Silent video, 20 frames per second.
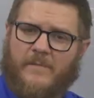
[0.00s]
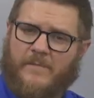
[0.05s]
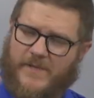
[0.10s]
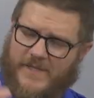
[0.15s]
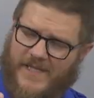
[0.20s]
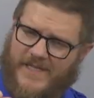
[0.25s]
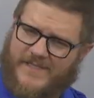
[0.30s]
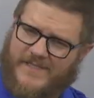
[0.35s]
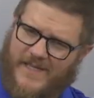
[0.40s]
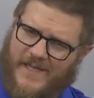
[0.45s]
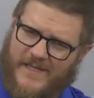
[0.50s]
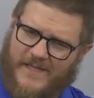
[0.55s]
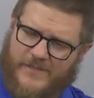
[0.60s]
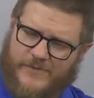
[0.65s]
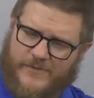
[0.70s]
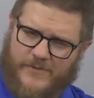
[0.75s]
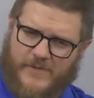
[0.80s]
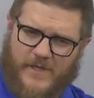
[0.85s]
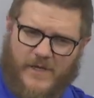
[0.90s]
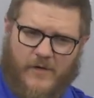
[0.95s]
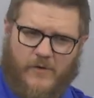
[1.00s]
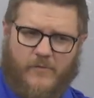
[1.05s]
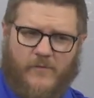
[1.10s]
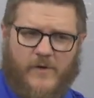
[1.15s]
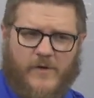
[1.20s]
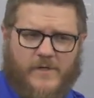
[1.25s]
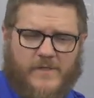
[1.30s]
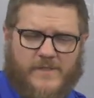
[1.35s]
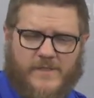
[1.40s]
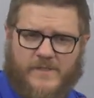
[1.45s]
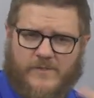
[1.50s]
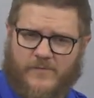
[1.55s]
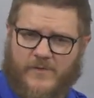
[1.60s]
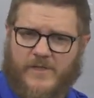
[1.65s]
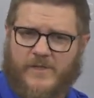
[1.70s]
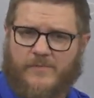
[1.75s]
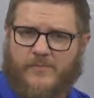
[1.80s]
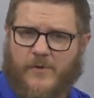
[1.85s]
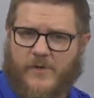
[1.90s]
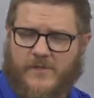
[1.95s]
But that's not actually how it works, is
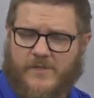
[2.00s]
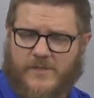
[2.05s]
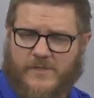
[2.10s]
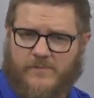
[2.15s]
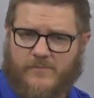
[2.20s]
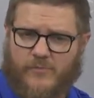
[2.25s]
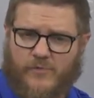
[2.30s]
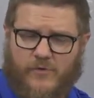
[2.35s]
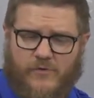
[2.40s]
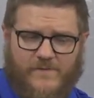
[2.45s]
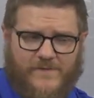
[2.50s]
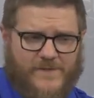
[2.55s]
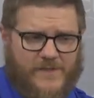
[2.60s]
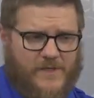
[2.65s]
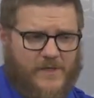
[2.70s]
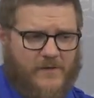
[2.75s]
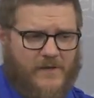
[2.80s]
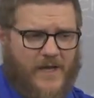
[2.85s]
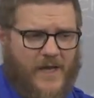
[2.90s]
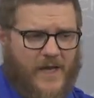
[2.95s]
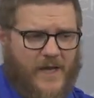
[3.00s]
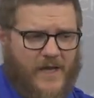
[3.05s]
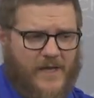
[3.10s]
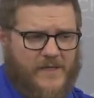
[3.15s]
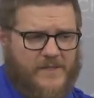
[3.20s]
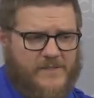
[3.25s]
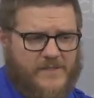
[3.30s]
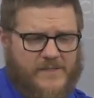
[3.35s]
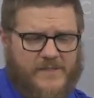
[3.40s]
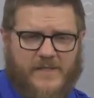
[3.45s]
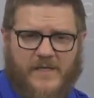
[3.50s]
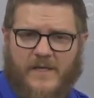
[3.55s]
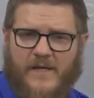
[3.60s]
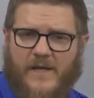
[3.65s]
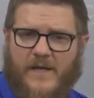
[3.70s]
when the person moves their eyes,